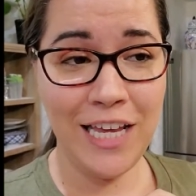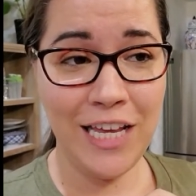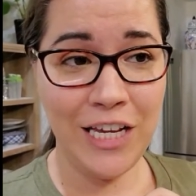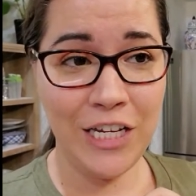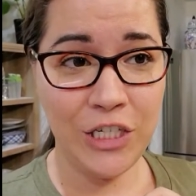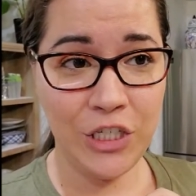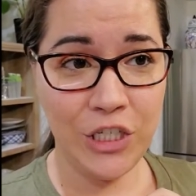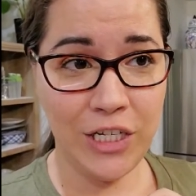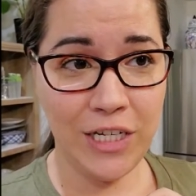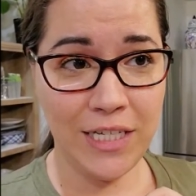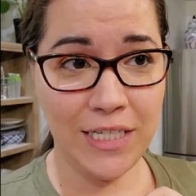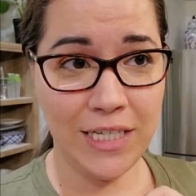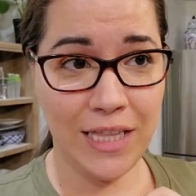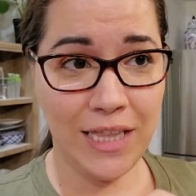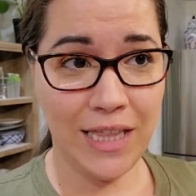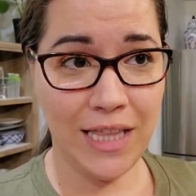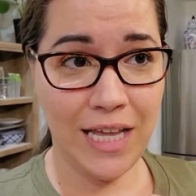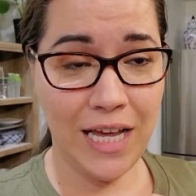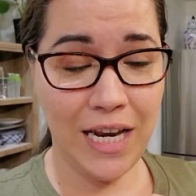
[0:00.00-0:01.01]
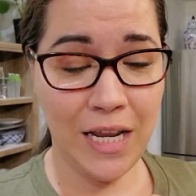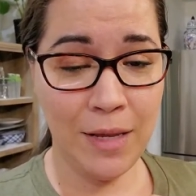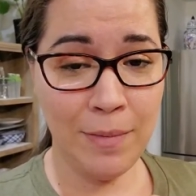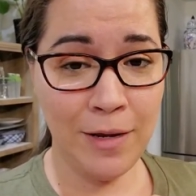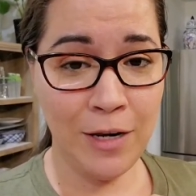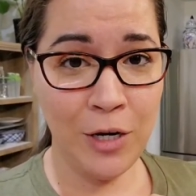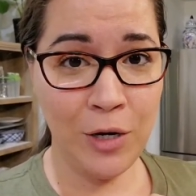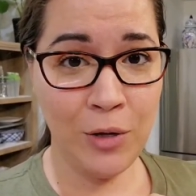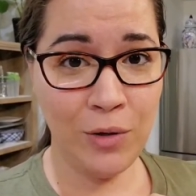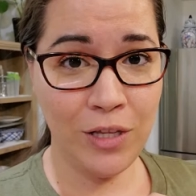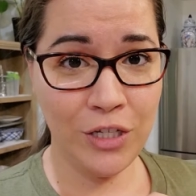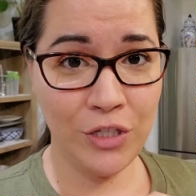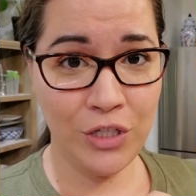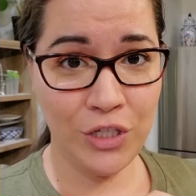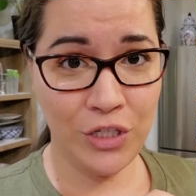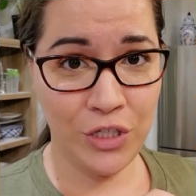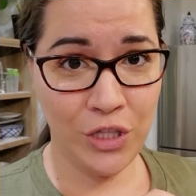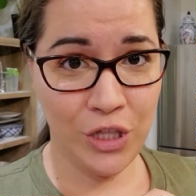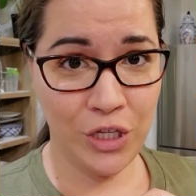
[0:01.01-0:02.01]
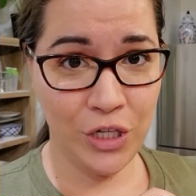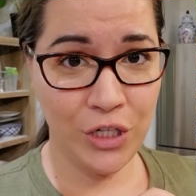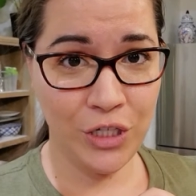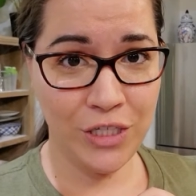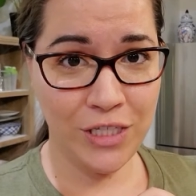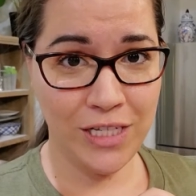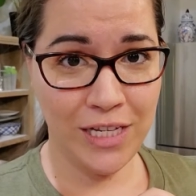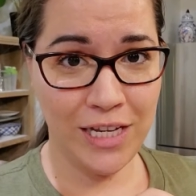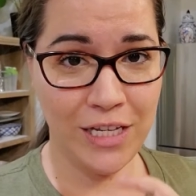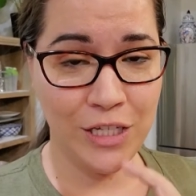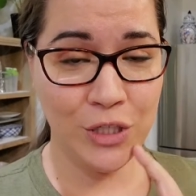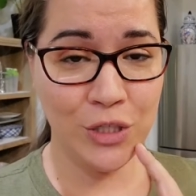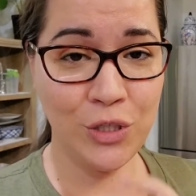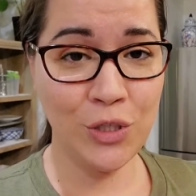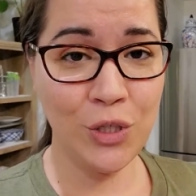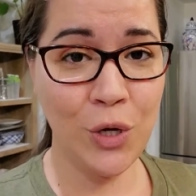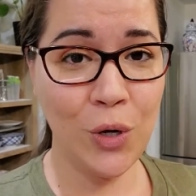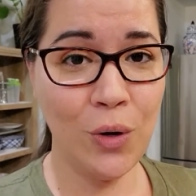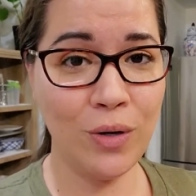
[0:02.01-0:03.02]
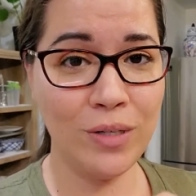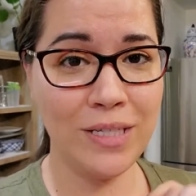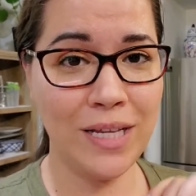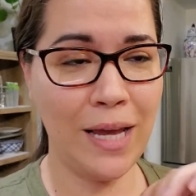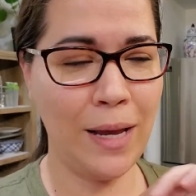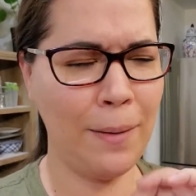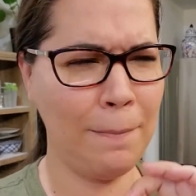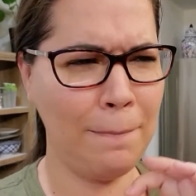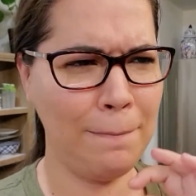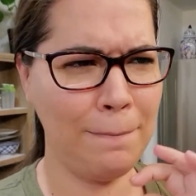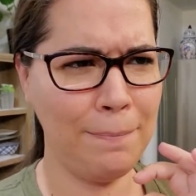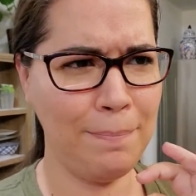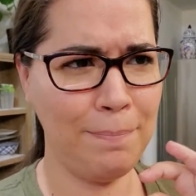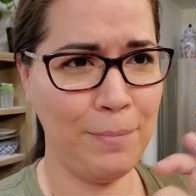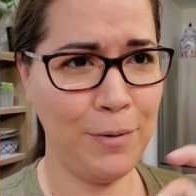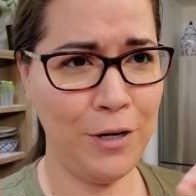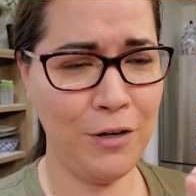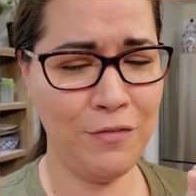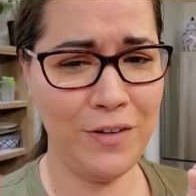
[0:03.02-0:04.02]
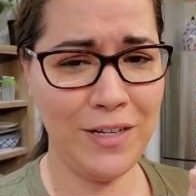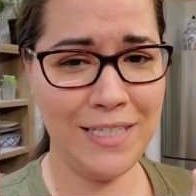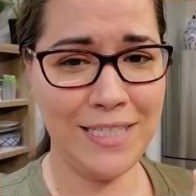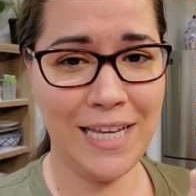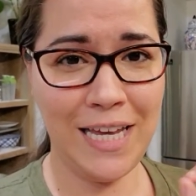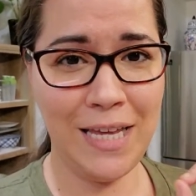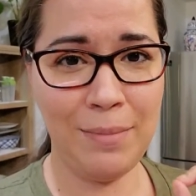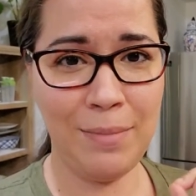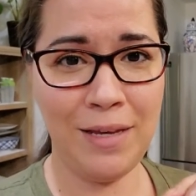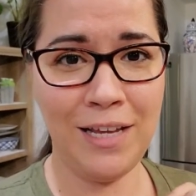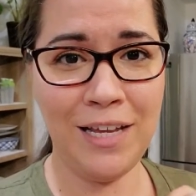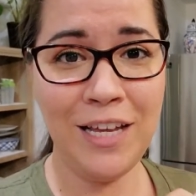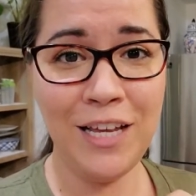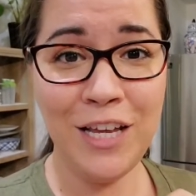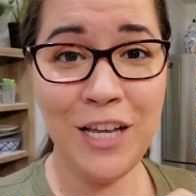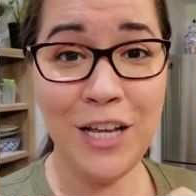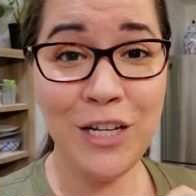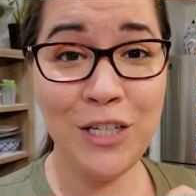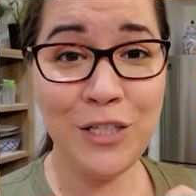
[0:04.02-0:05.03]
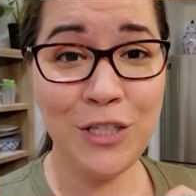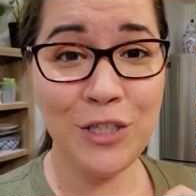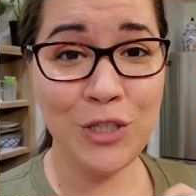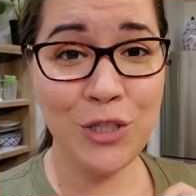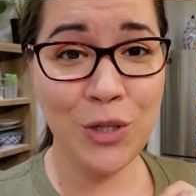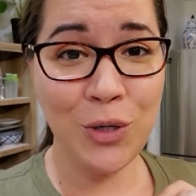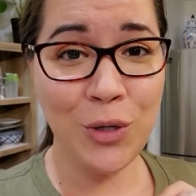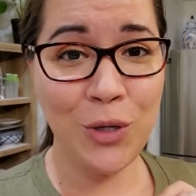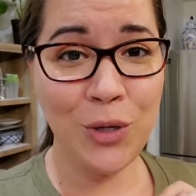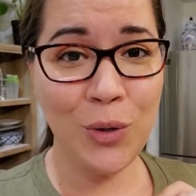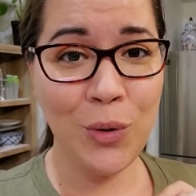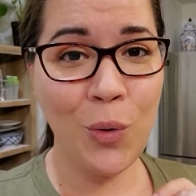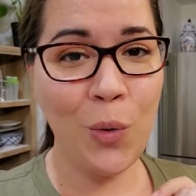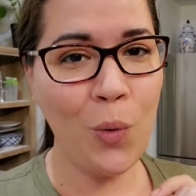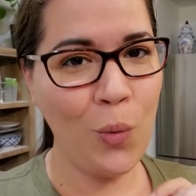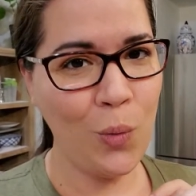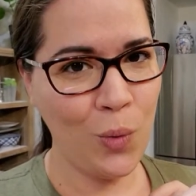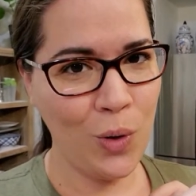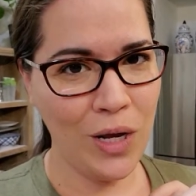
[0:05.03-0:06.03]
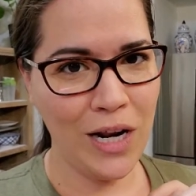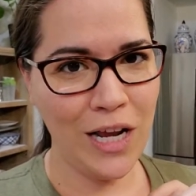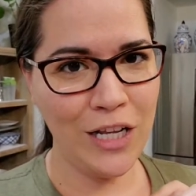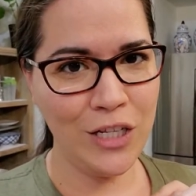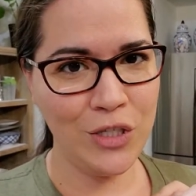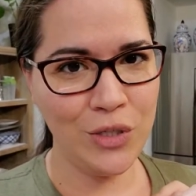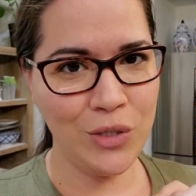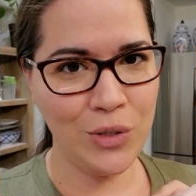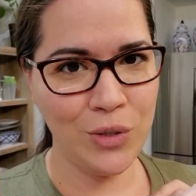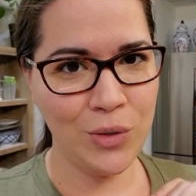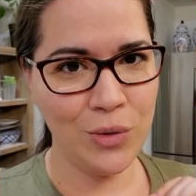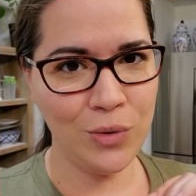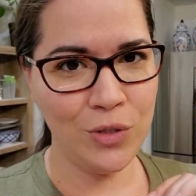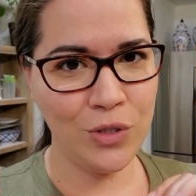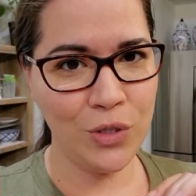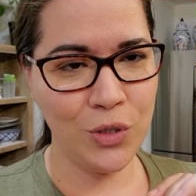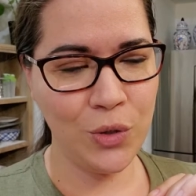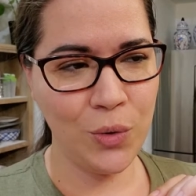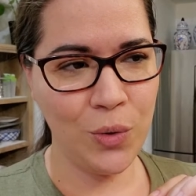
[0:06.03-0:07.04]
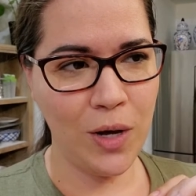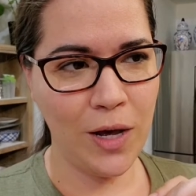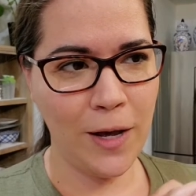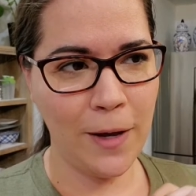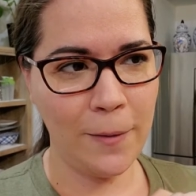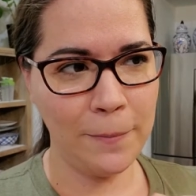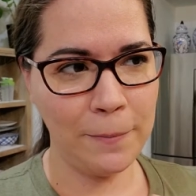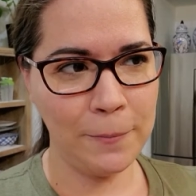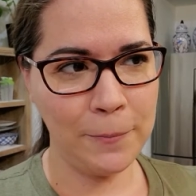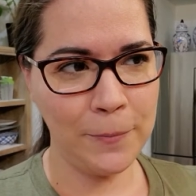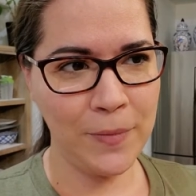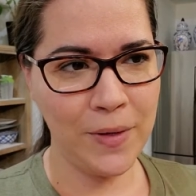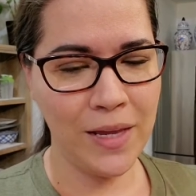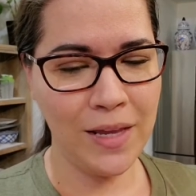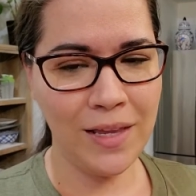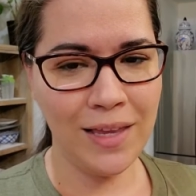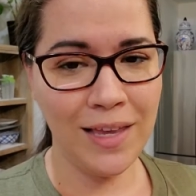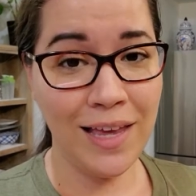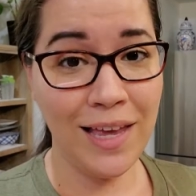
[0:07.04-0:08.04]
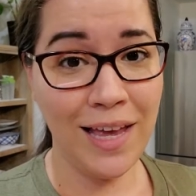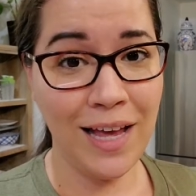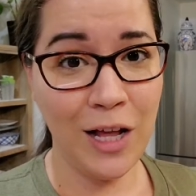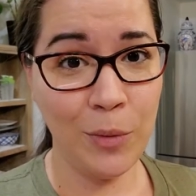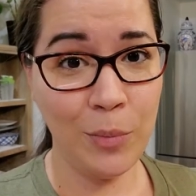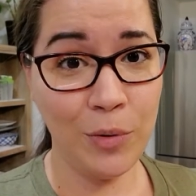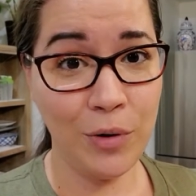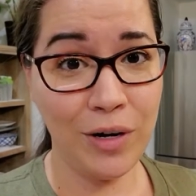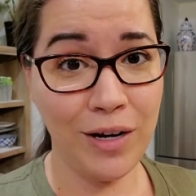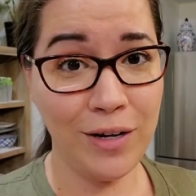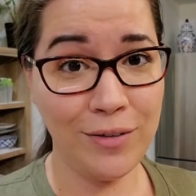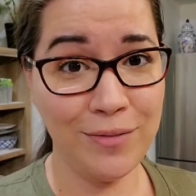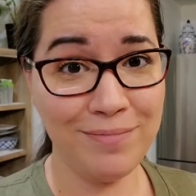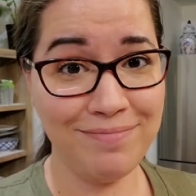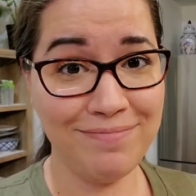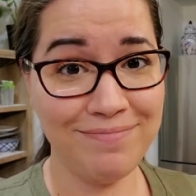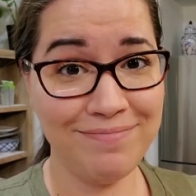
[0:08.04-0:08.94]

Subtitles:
She is letting me know that she's thirsty. So I was like, perfect timing to show you what I do to help her out.